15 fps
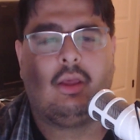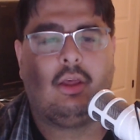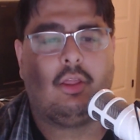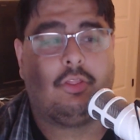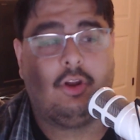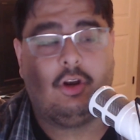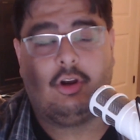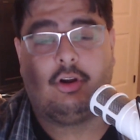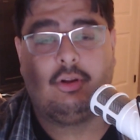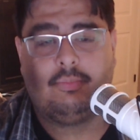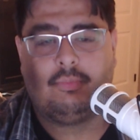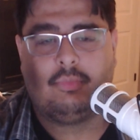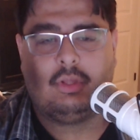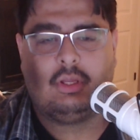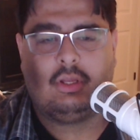Third,
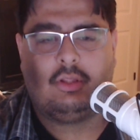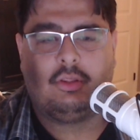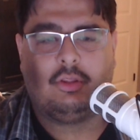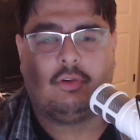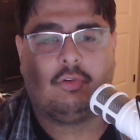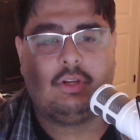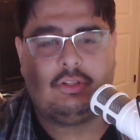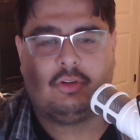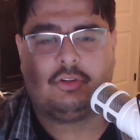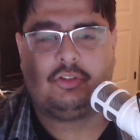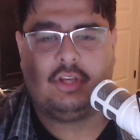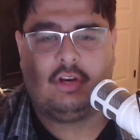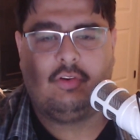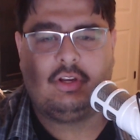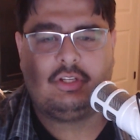the resource
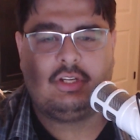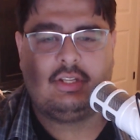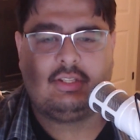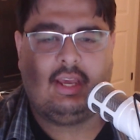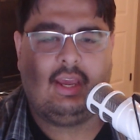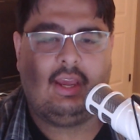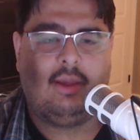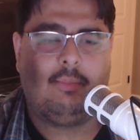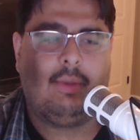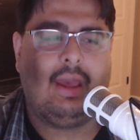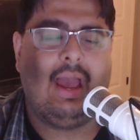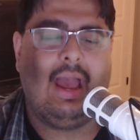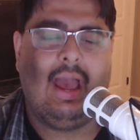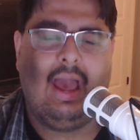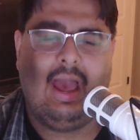generation in this game
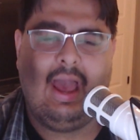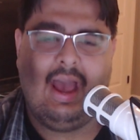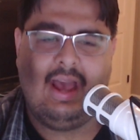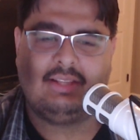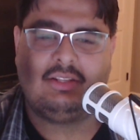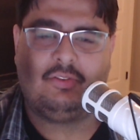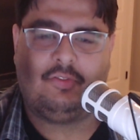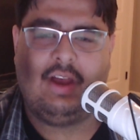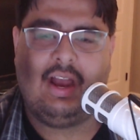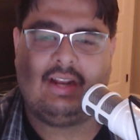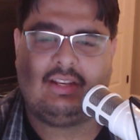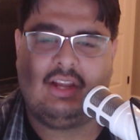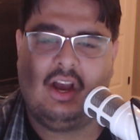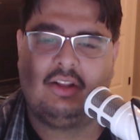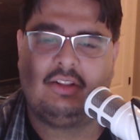has in
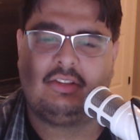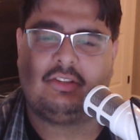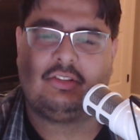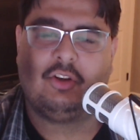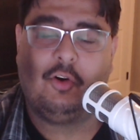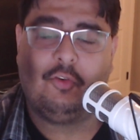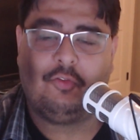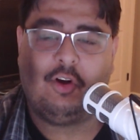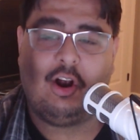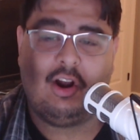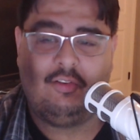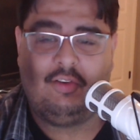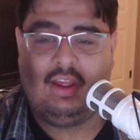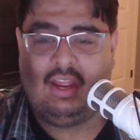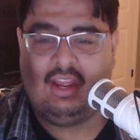fact gotten so far out
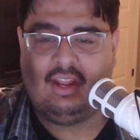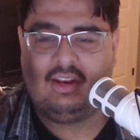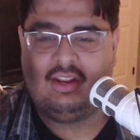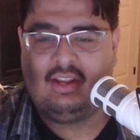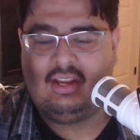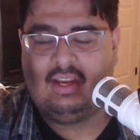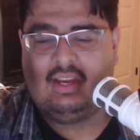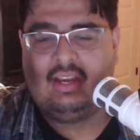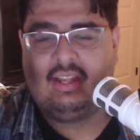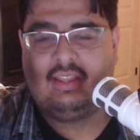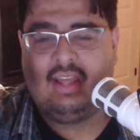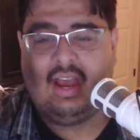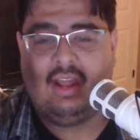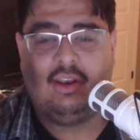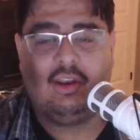of hand
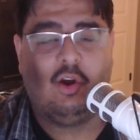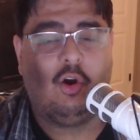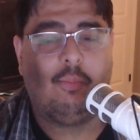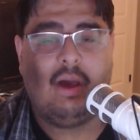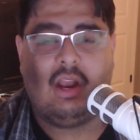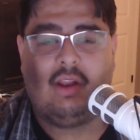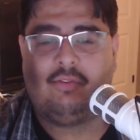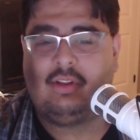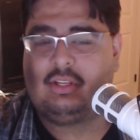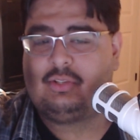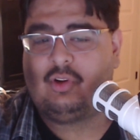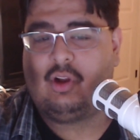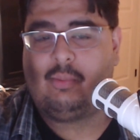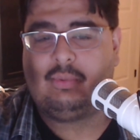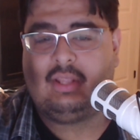that no amount of
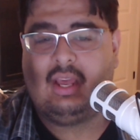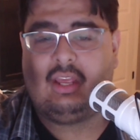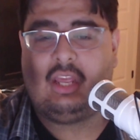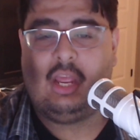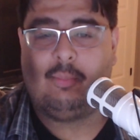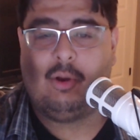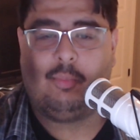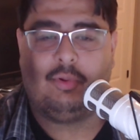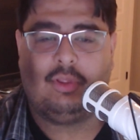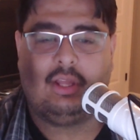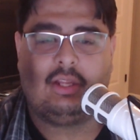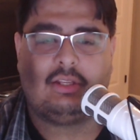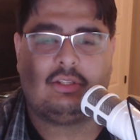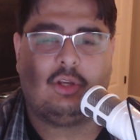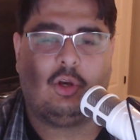Disrupt can keep up with
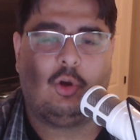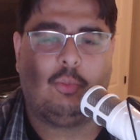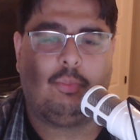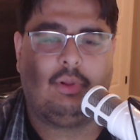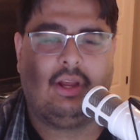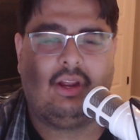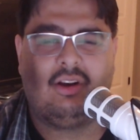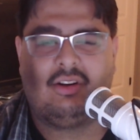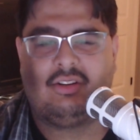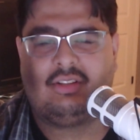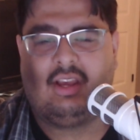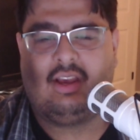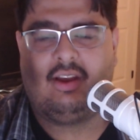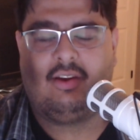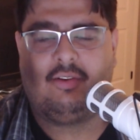it. So players
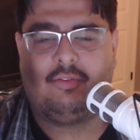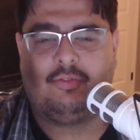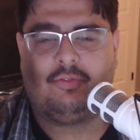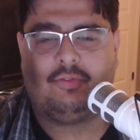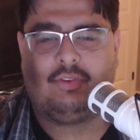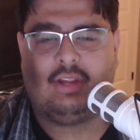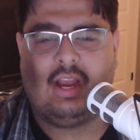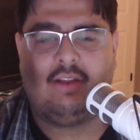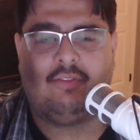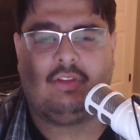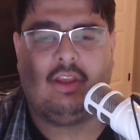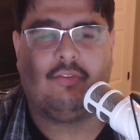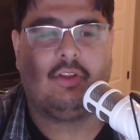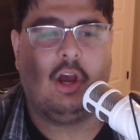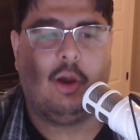have kind of
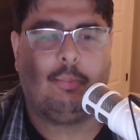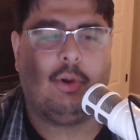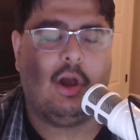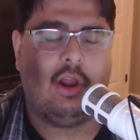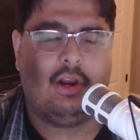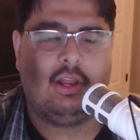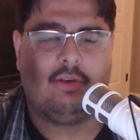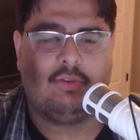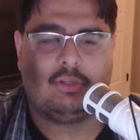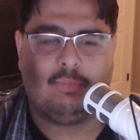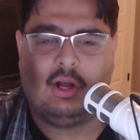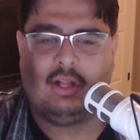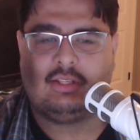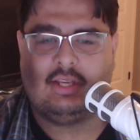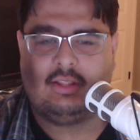given up on it in
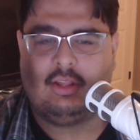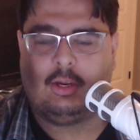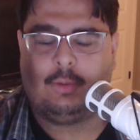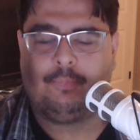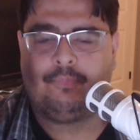response, I think.